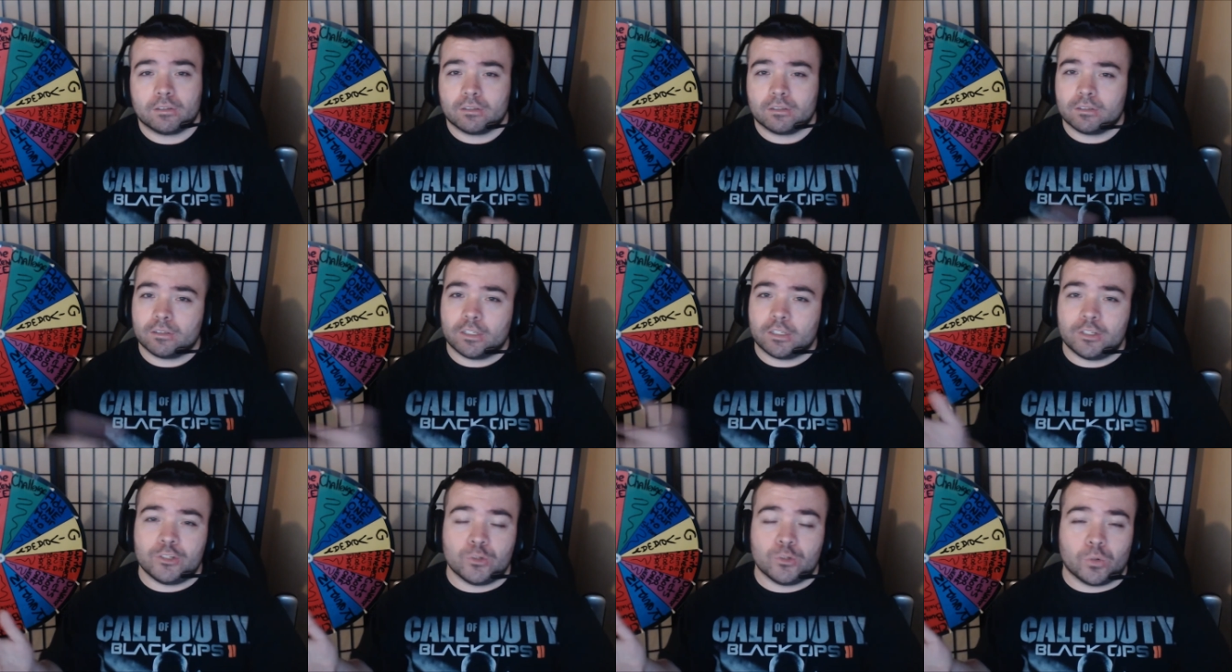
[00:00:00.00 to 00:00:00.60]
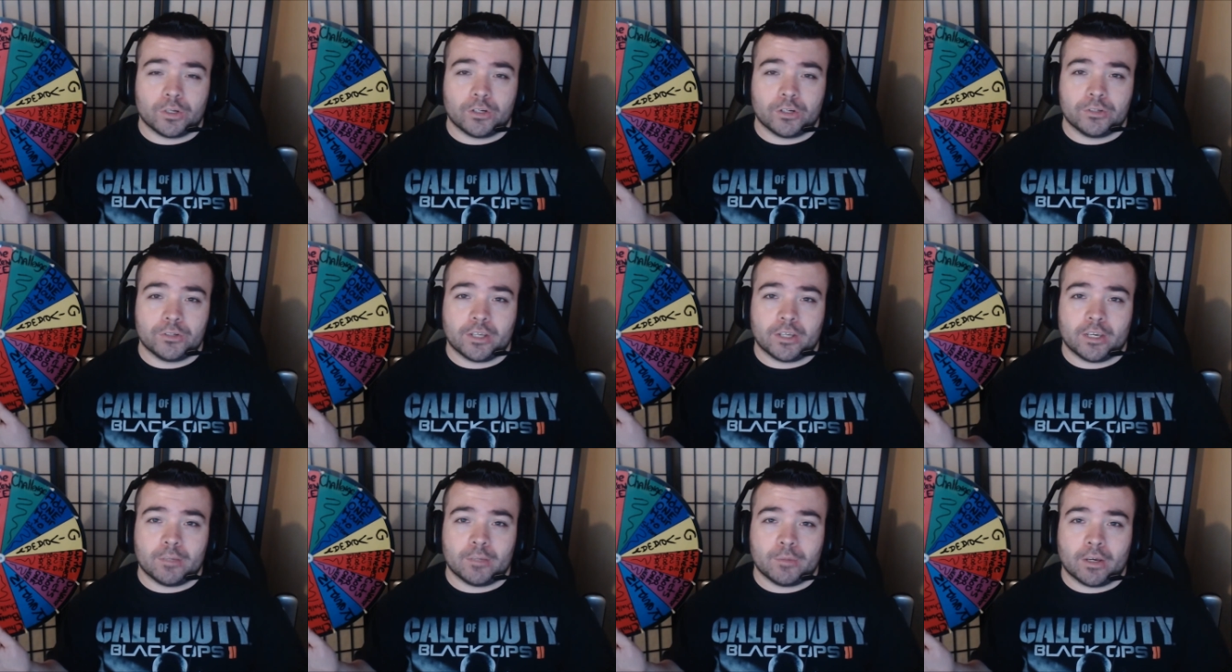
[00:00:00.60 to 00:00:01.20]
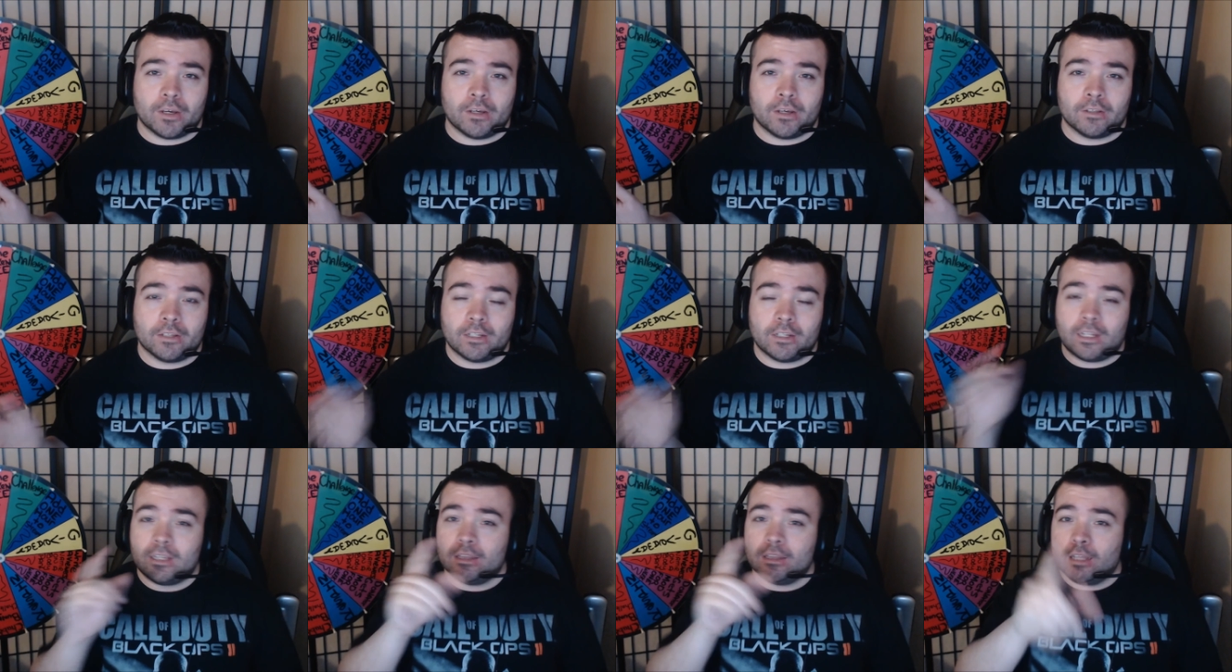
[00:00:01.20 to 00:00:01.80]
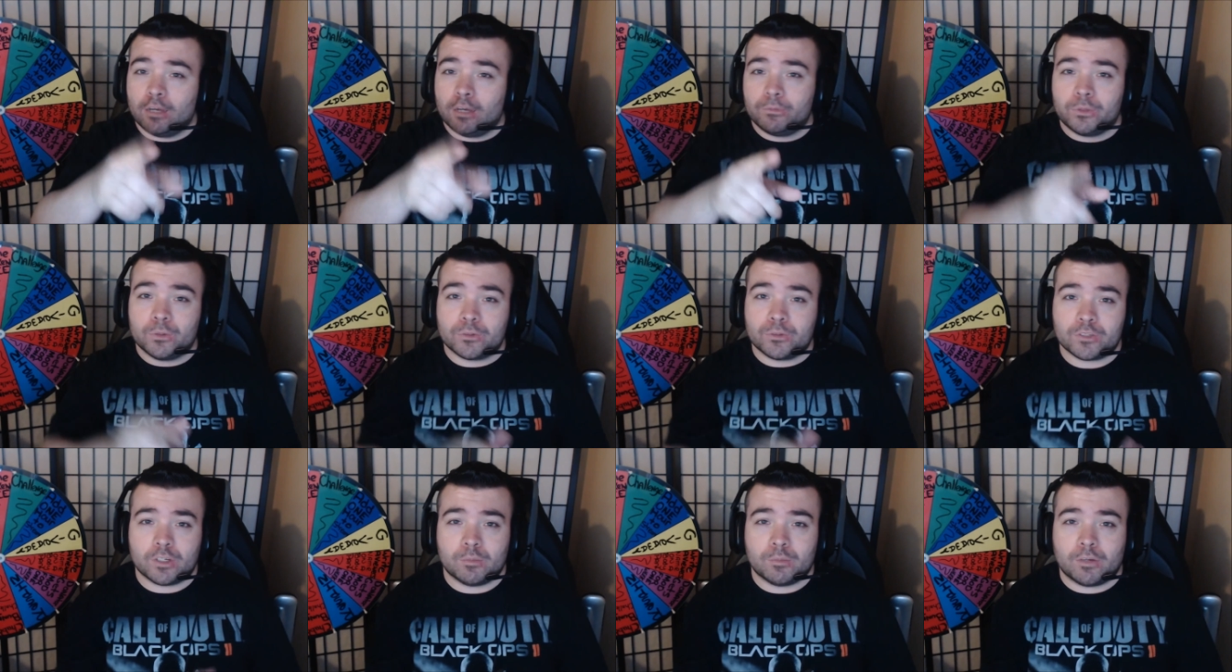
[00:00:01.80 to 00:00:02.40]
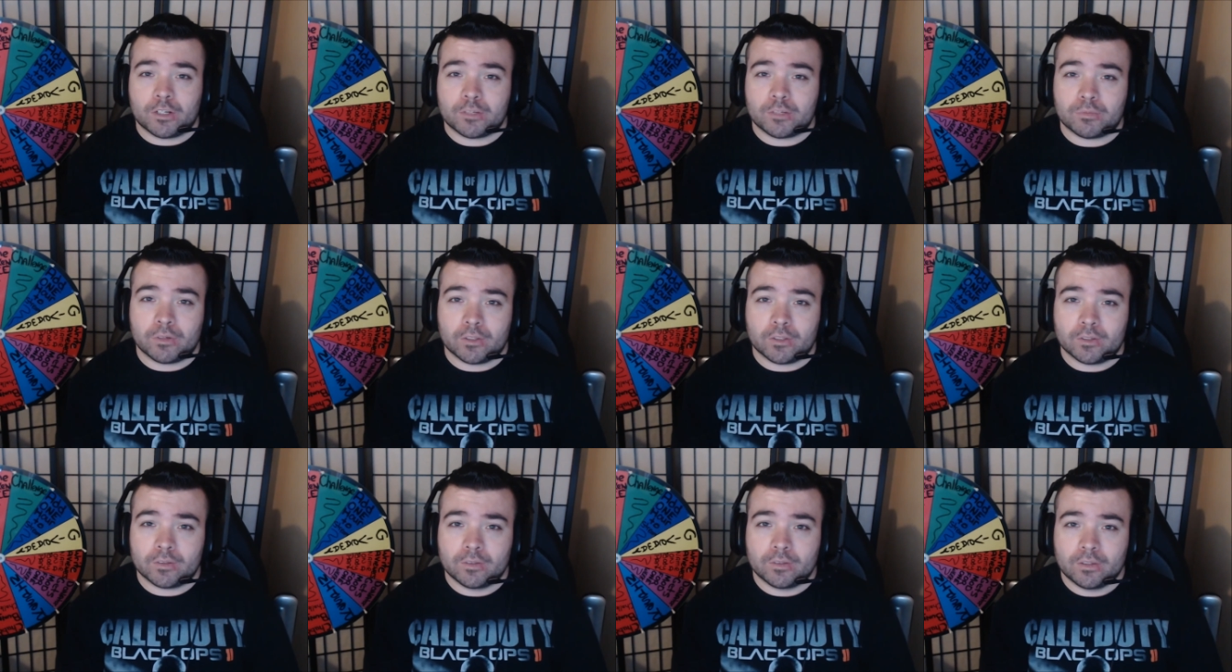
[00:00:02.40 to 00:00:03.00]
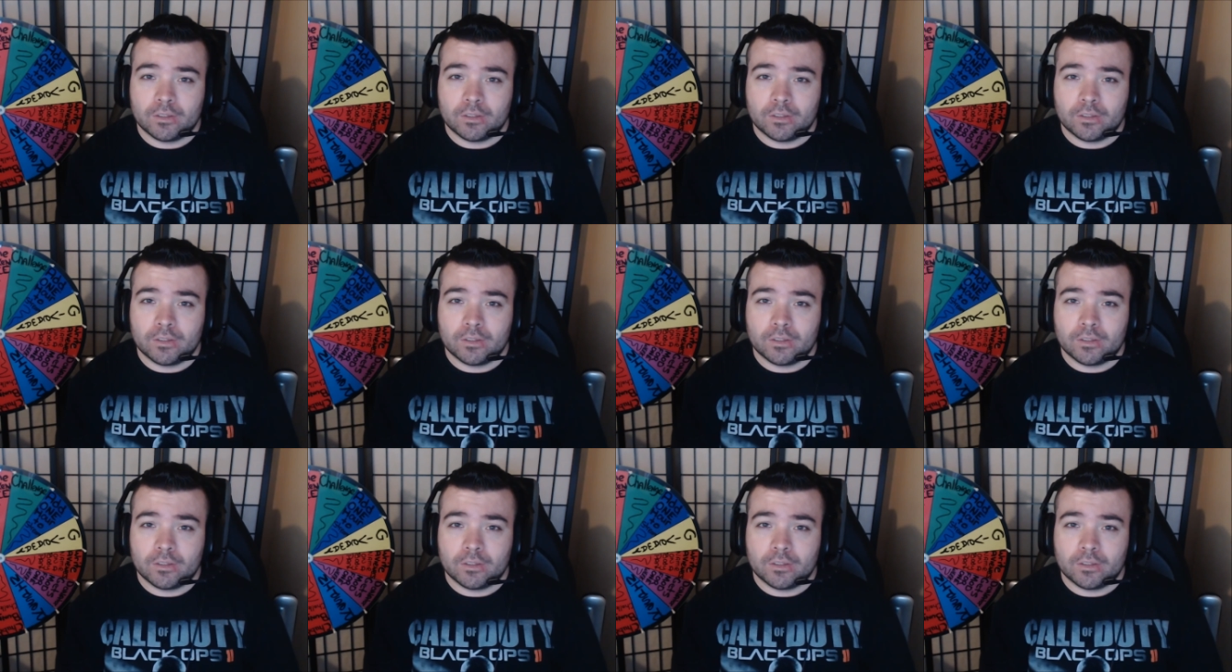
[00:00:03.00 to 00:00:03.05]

Enjoy your day, man. And I love you so much, brother.